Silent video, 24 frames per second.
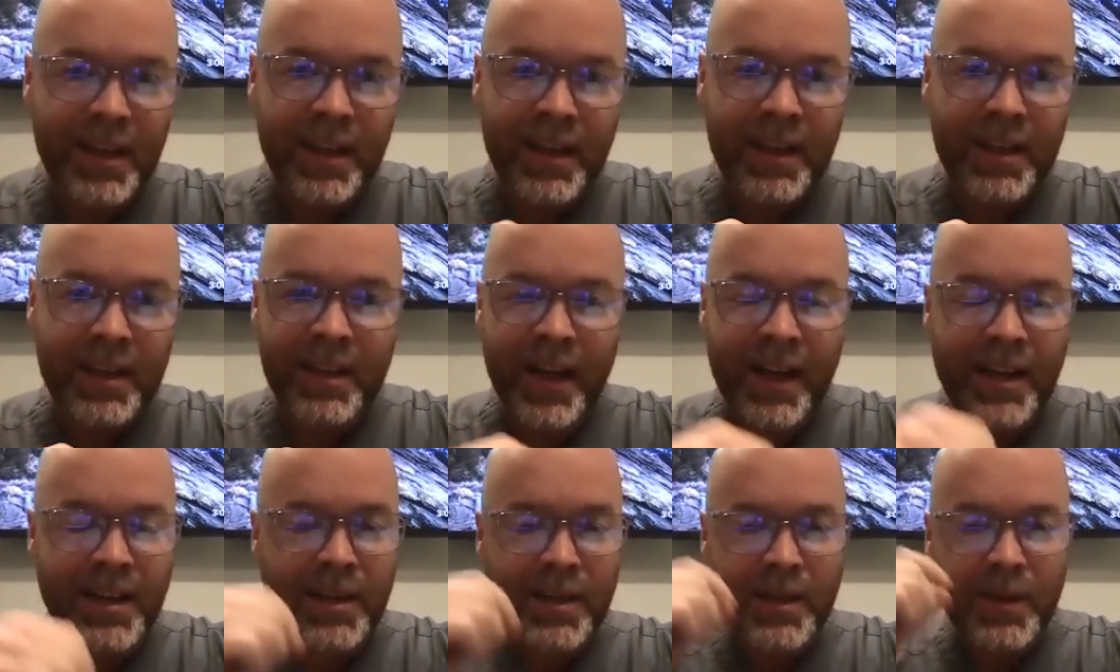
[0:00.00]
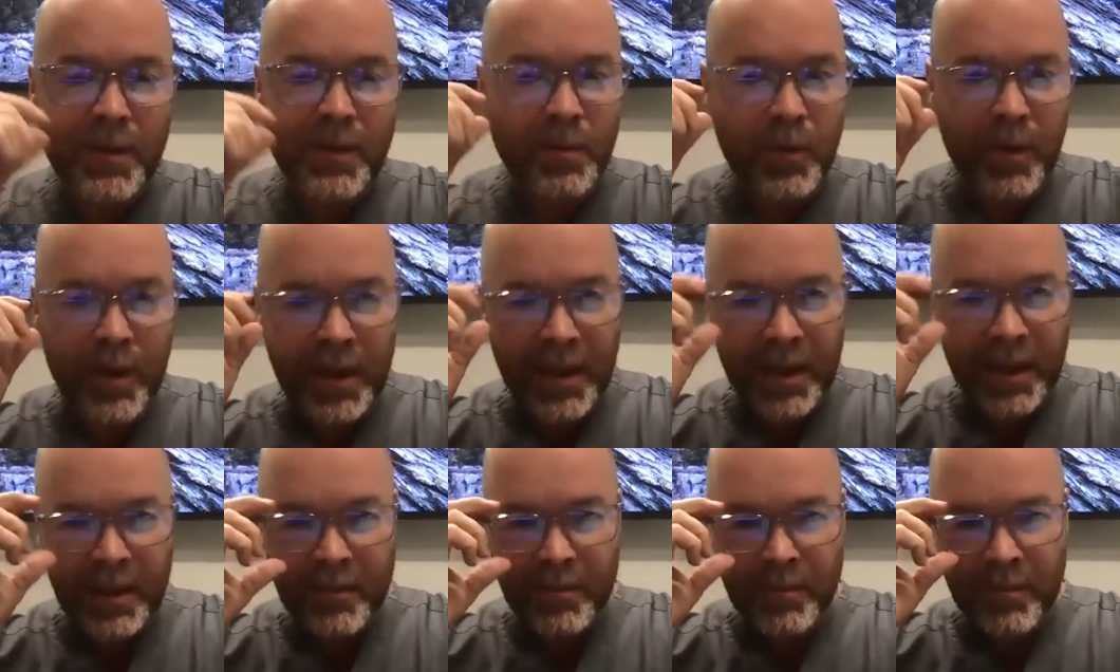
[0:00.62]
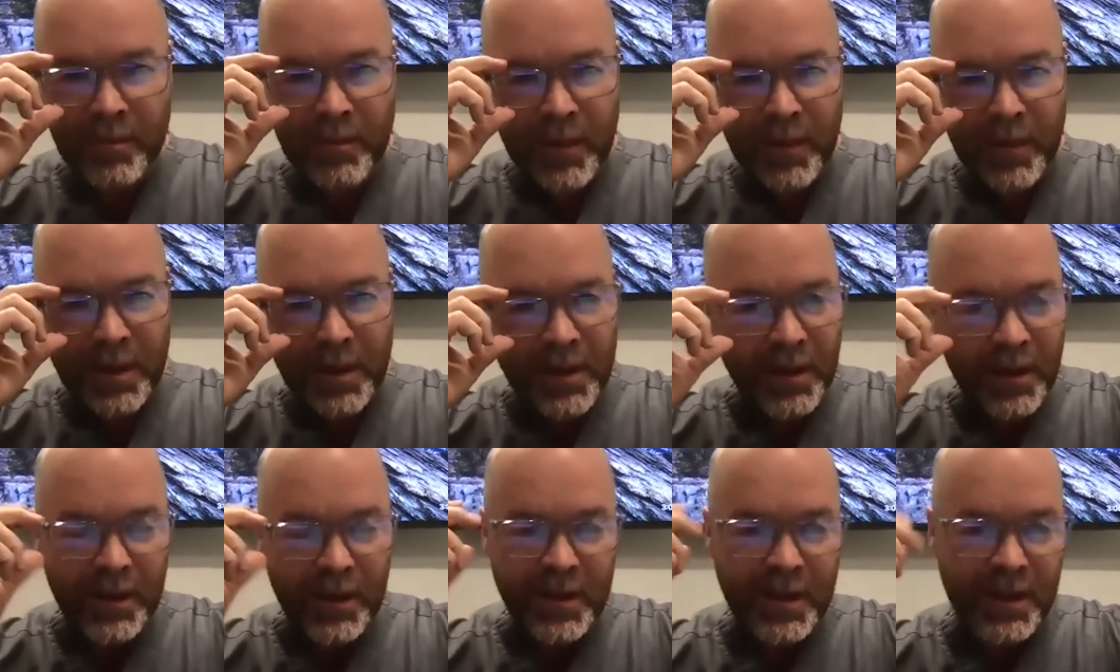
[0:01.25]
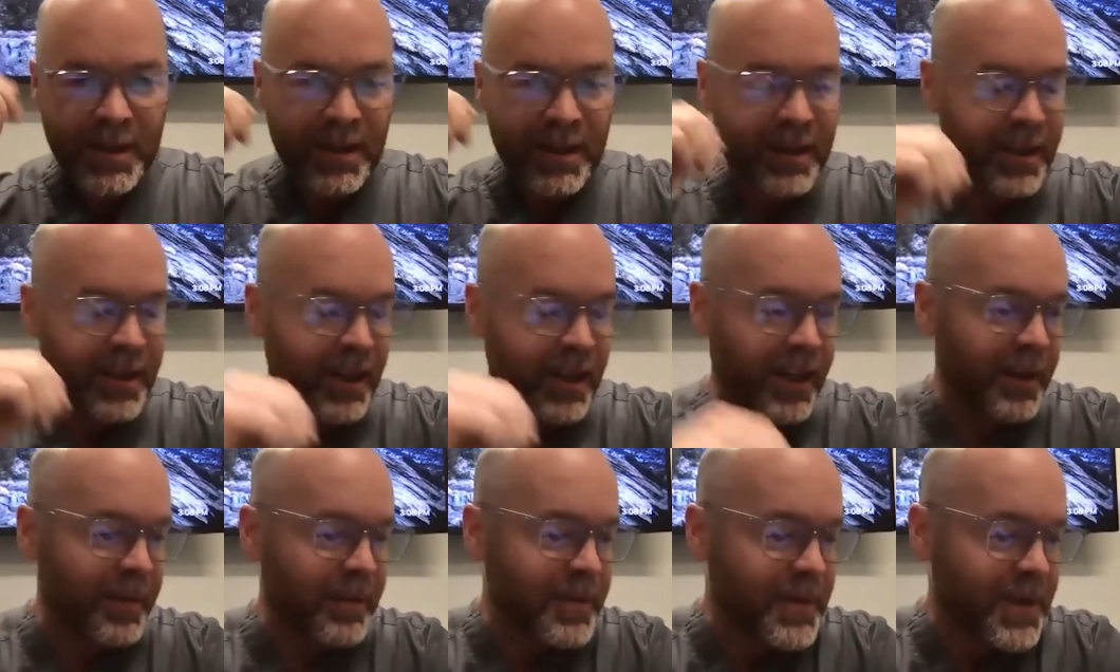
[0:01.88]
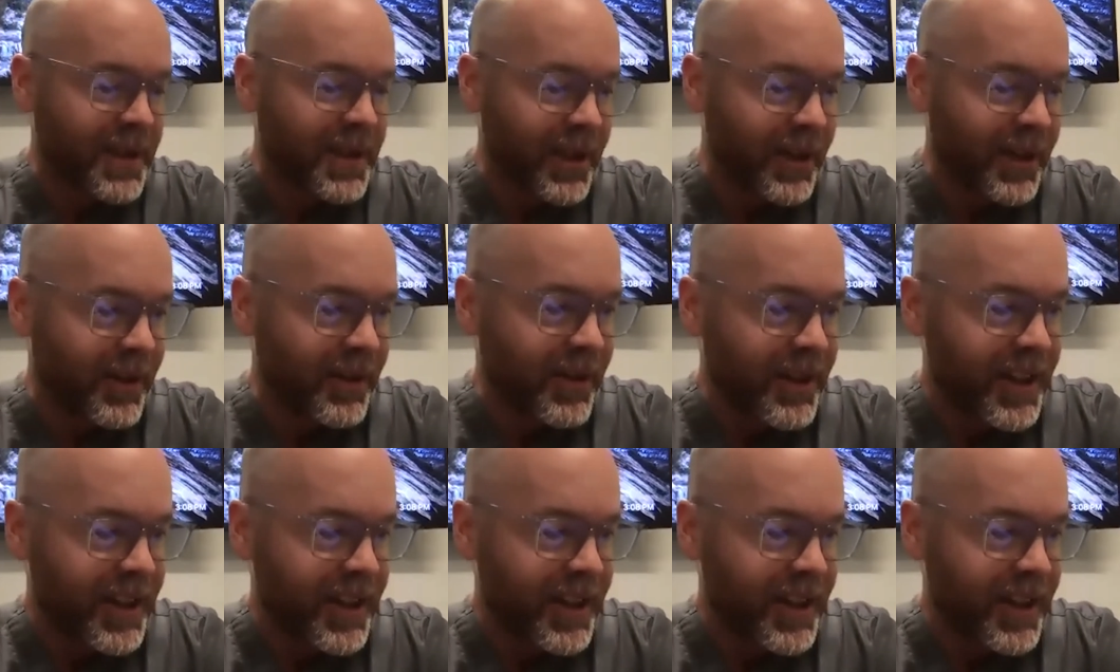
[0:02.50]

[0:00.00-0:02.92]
I just read research. Uh, so